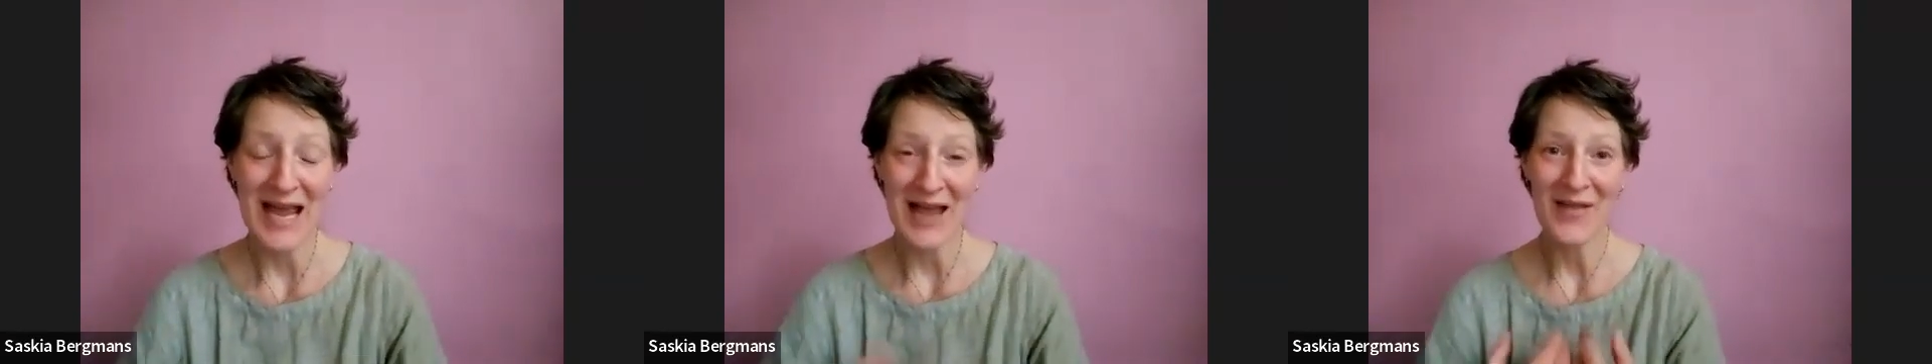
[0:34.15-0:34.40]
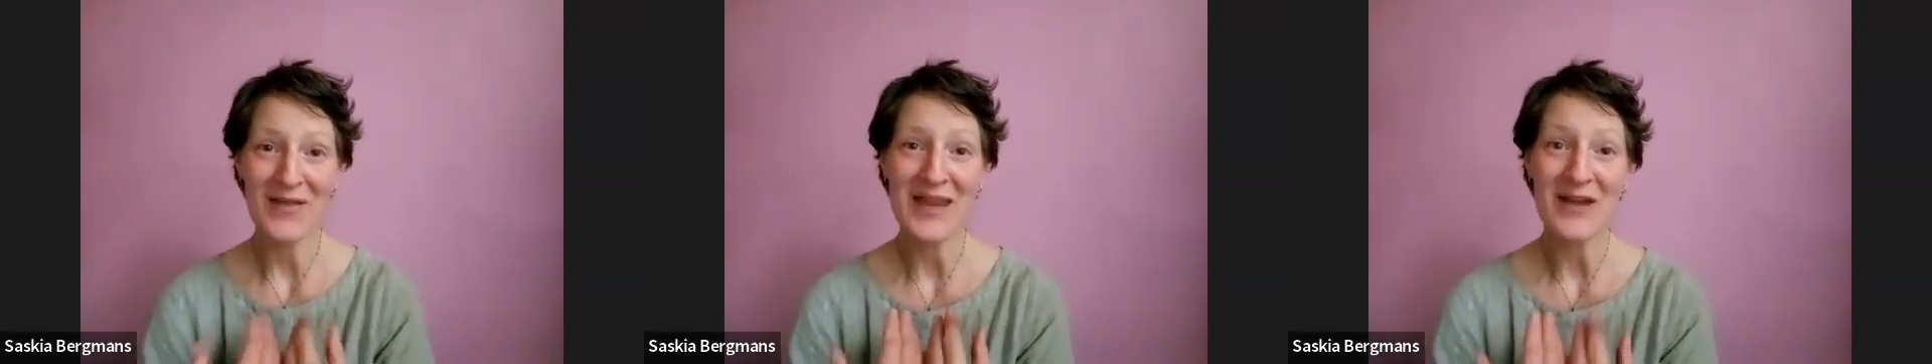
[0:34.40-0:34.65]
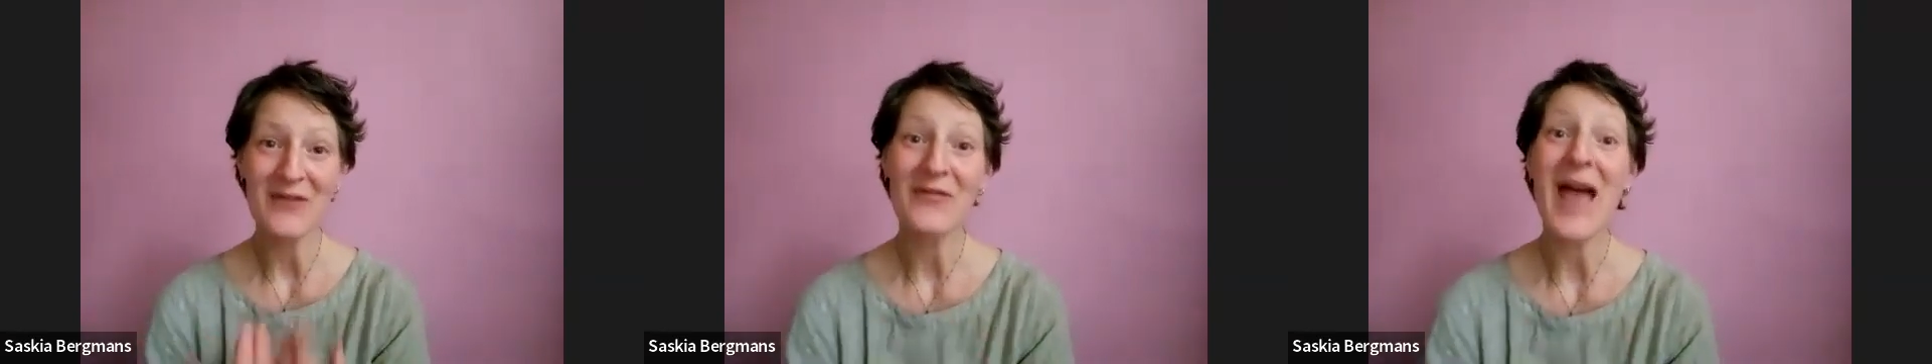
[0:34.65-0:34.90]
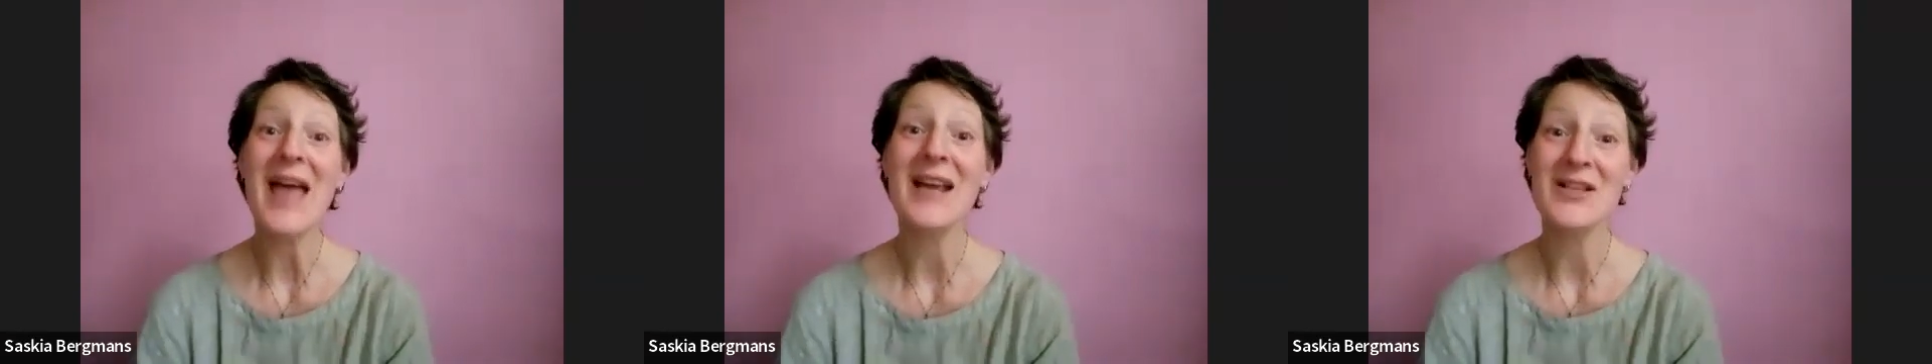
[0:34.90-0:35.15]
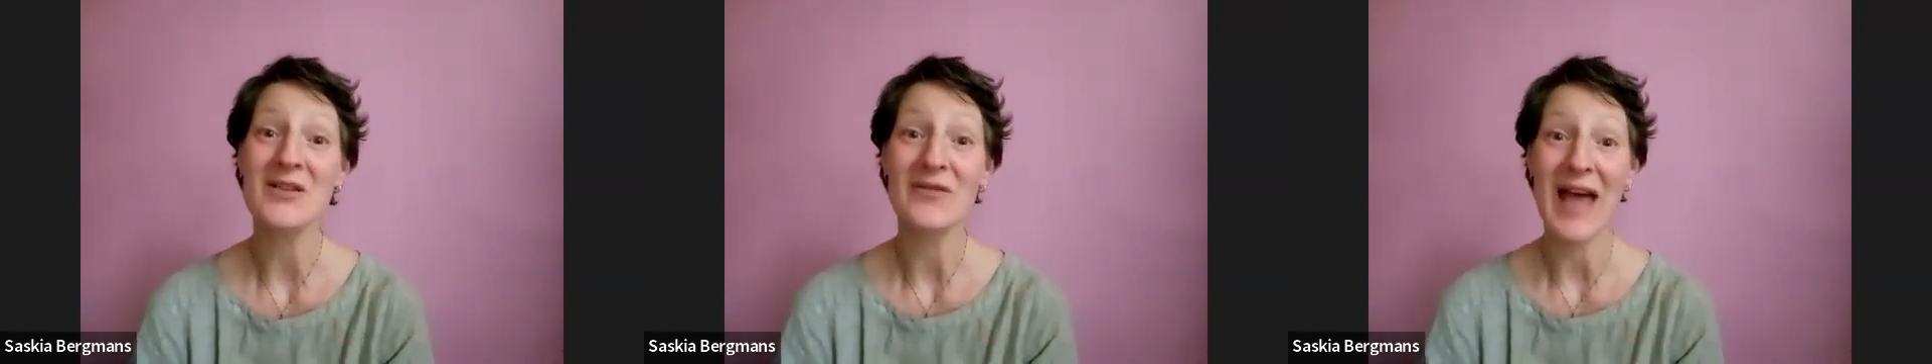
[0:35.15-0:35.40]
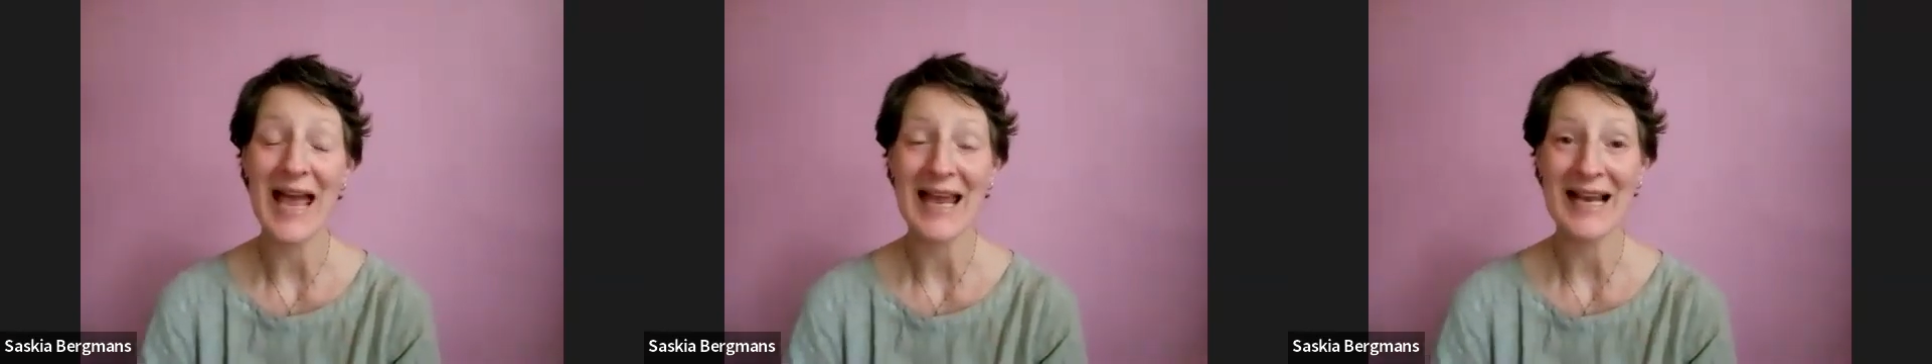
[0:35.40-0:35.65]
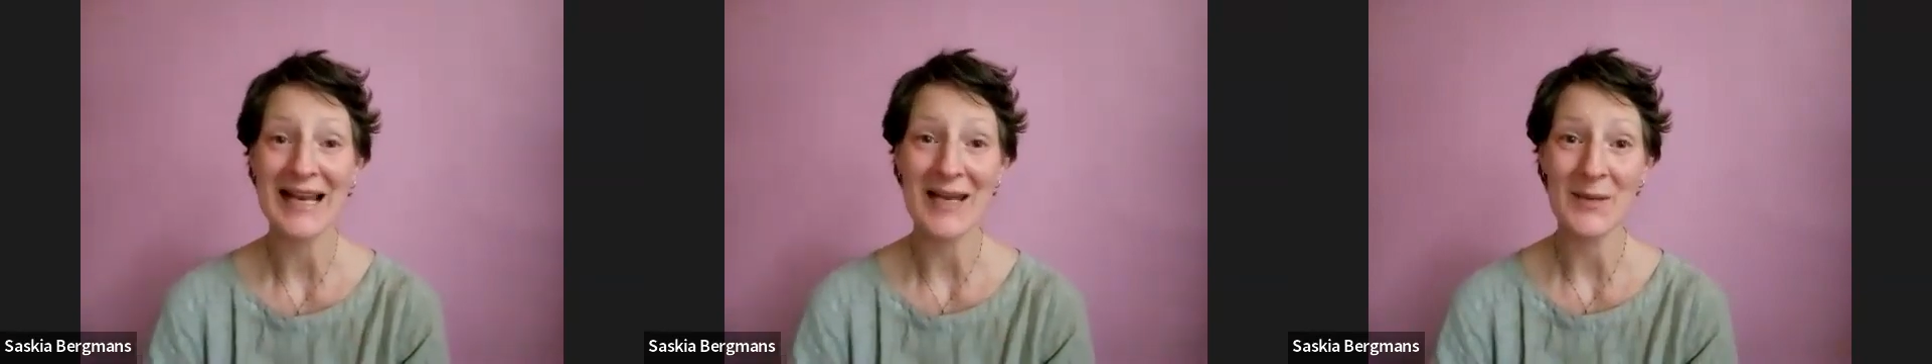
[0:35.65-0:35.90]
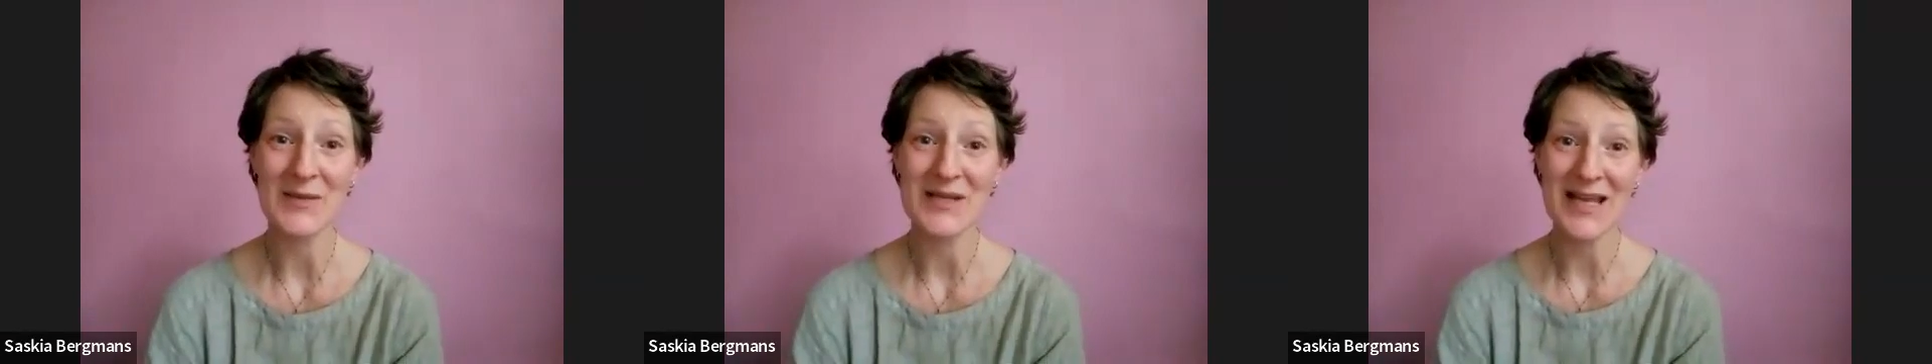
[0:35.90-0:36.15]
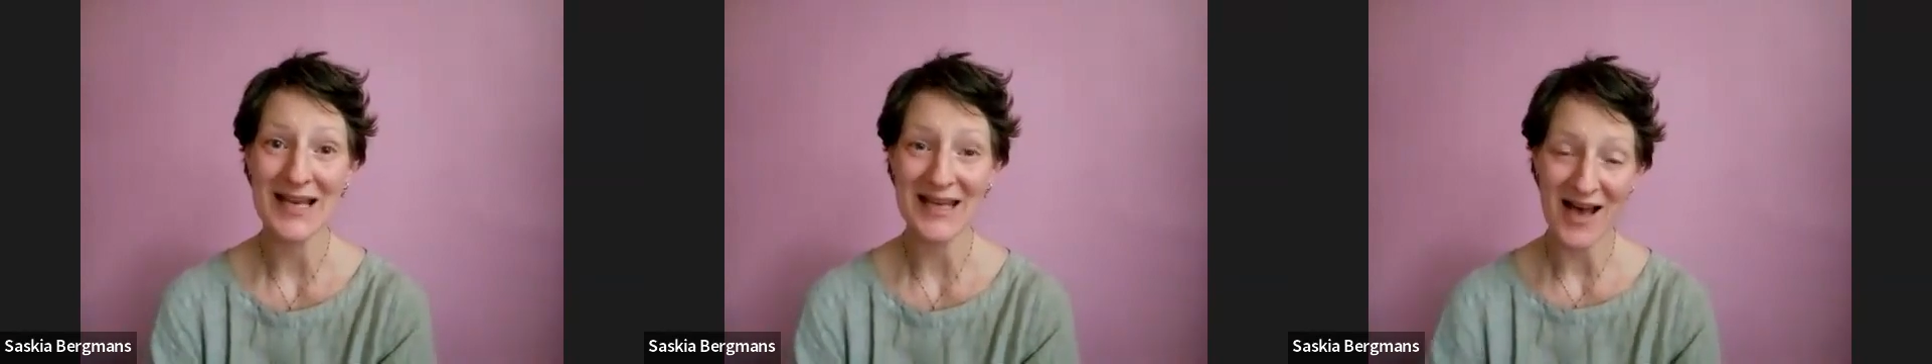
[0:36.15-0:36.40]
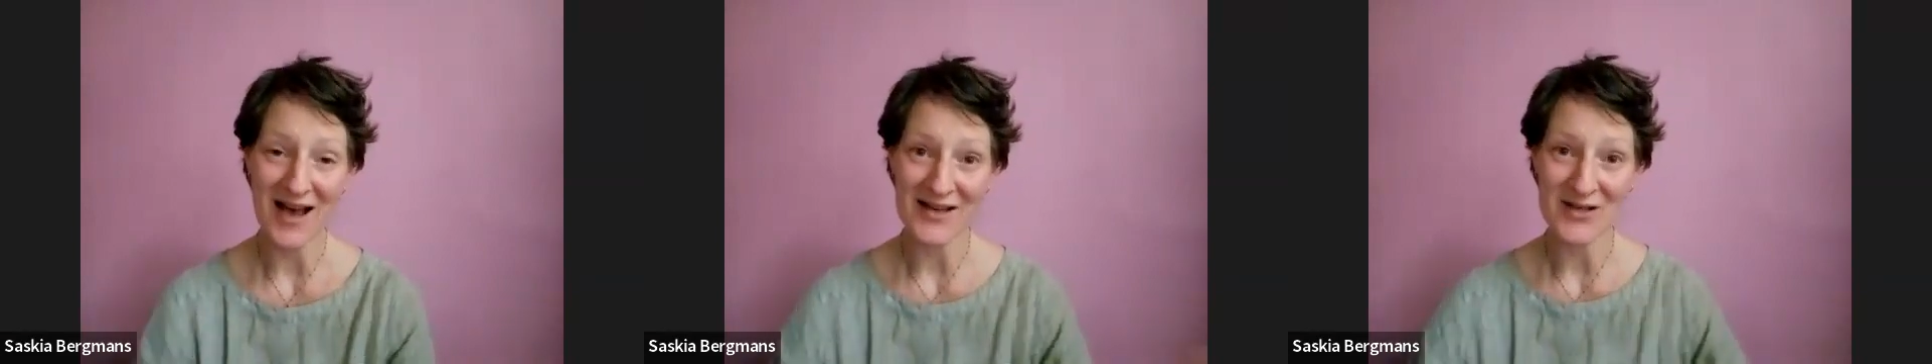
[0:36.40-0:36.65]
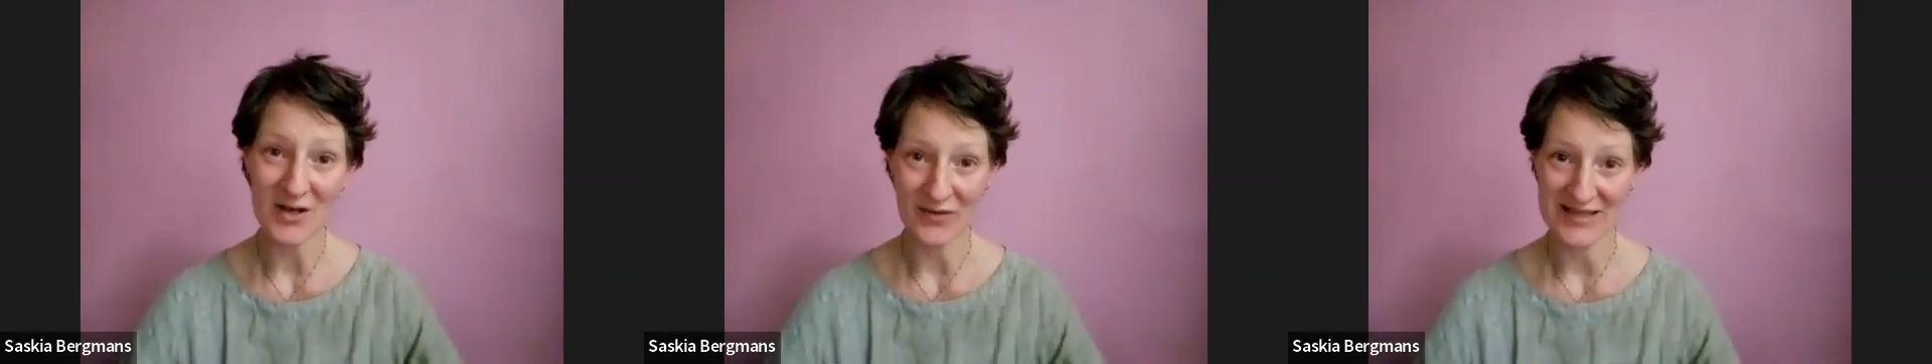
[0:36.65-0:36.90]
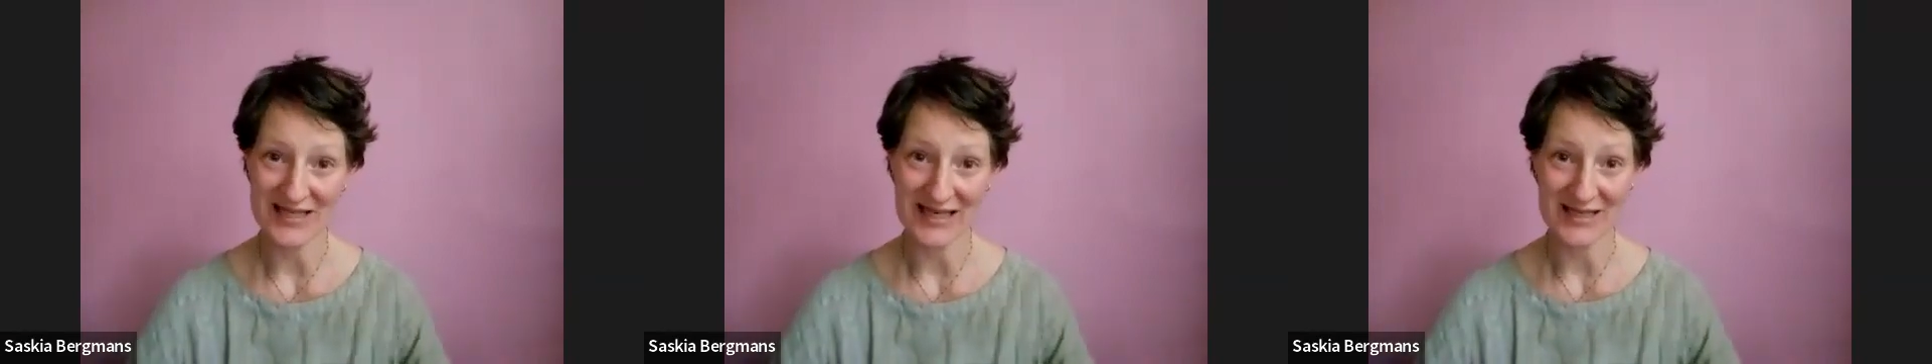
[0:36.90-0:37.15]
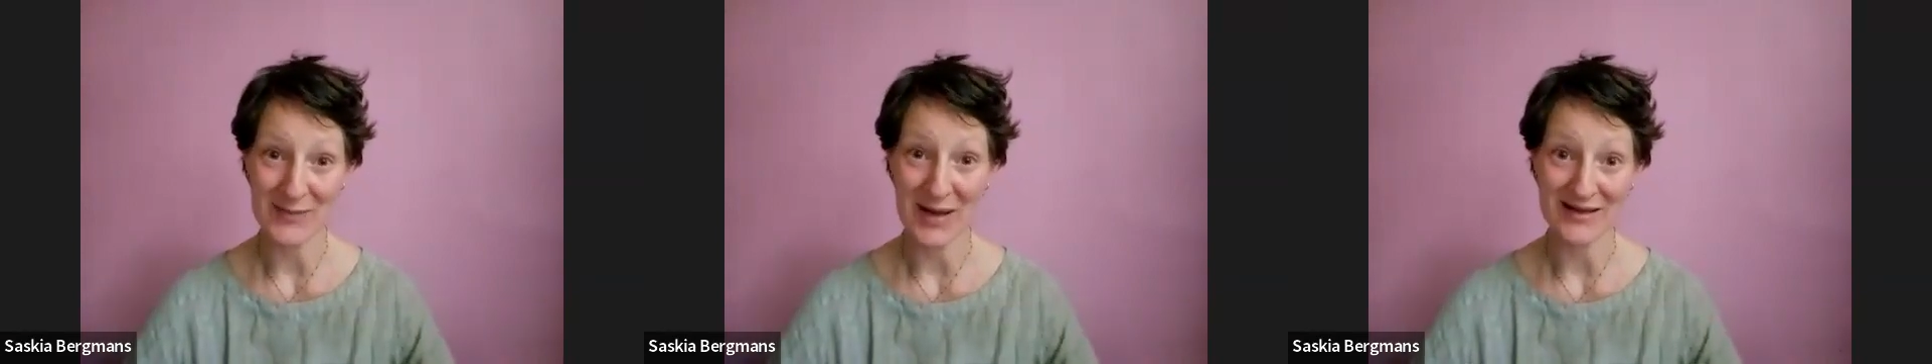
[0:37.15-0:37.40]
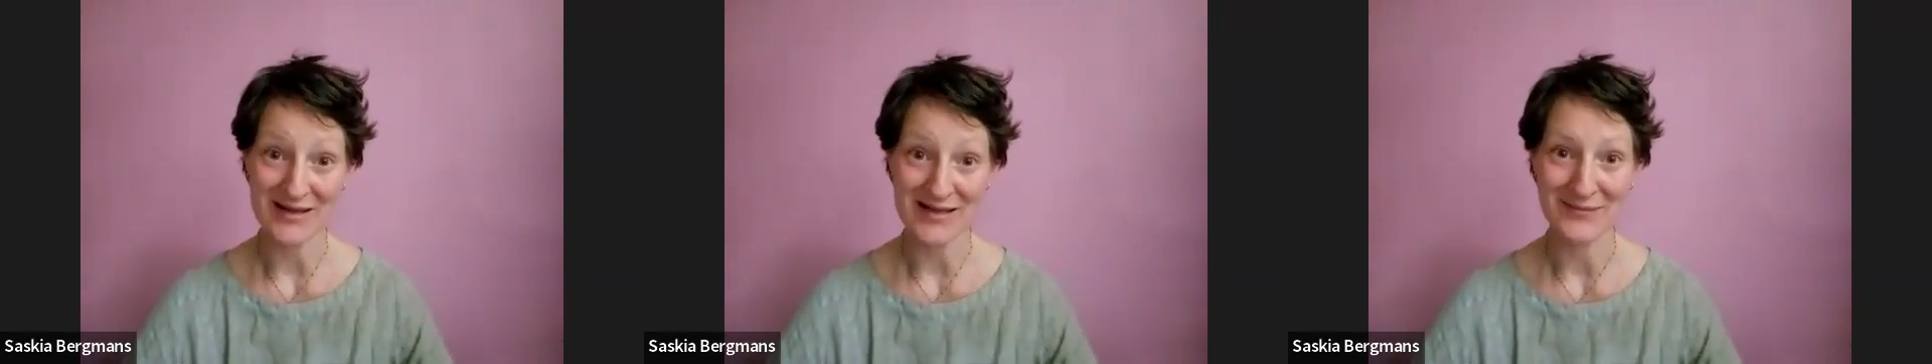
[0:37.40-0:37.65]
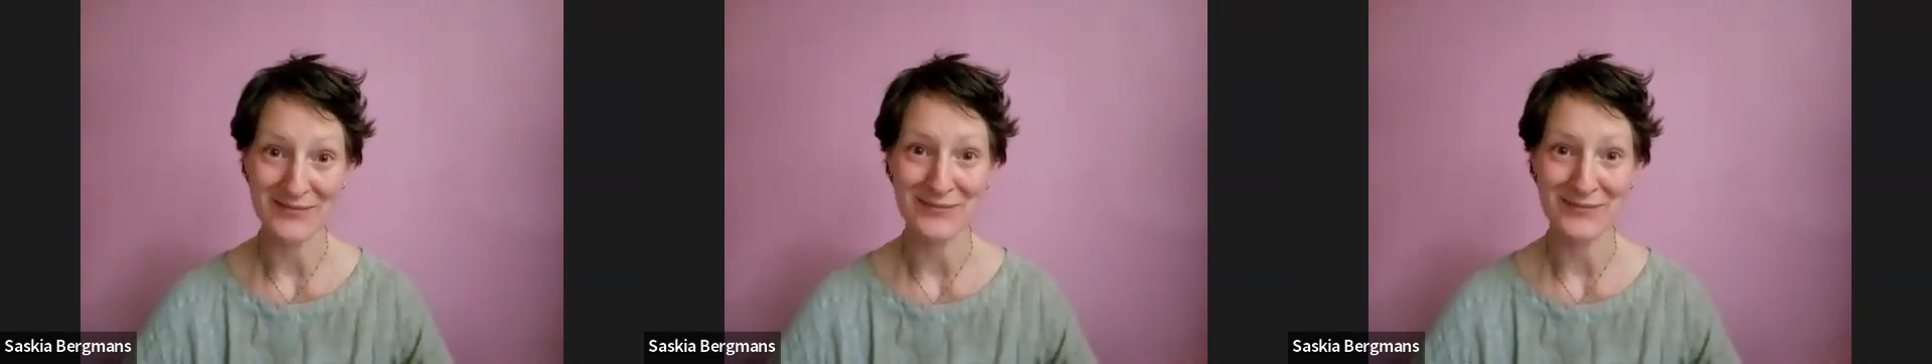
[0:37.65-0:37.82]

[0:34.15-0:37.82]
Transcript: and the effects of that eclipse can last over 6 months.